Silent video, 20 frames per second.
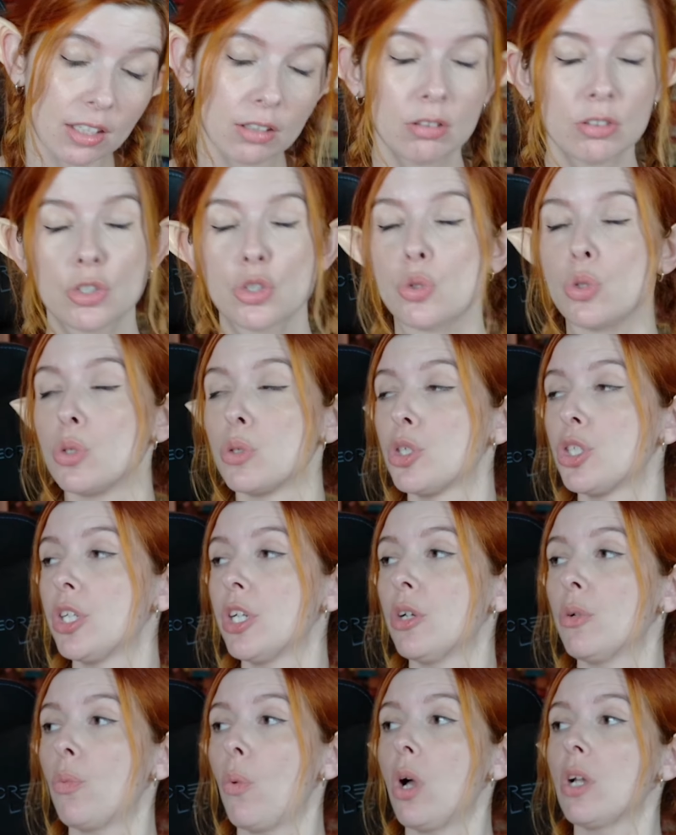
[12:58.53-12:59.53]
It's true, she
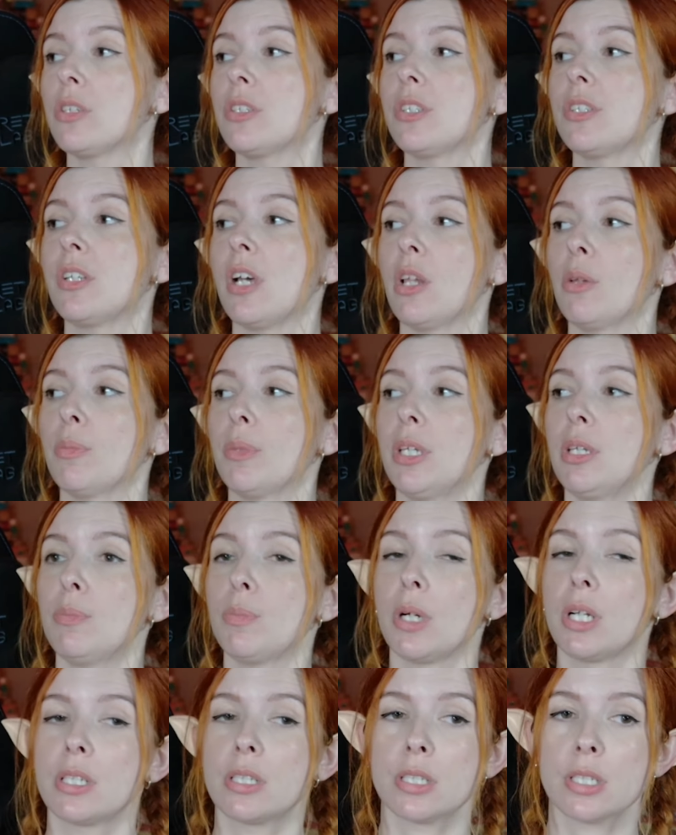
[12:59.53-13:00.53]
didn't want to tell me,
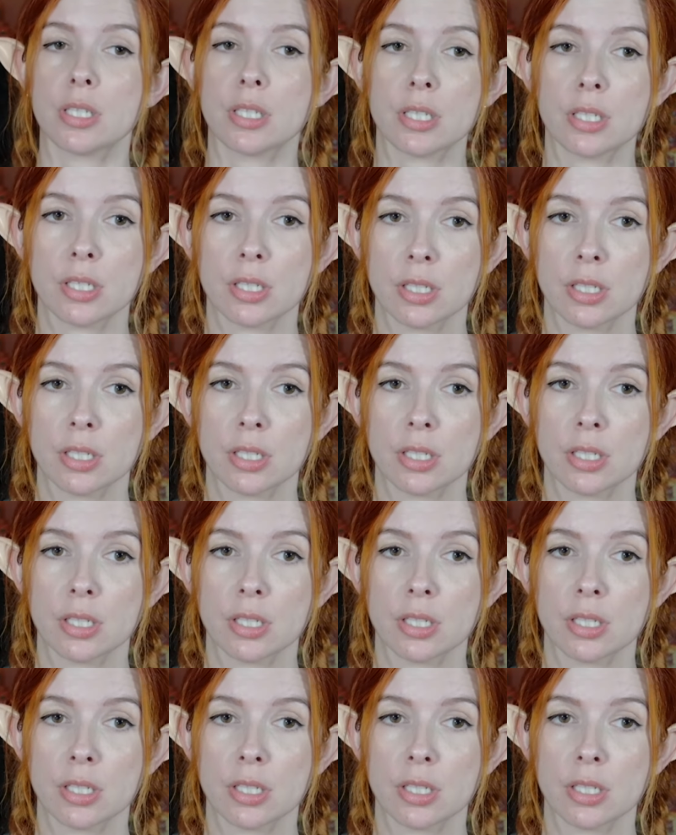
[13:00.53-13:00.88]
but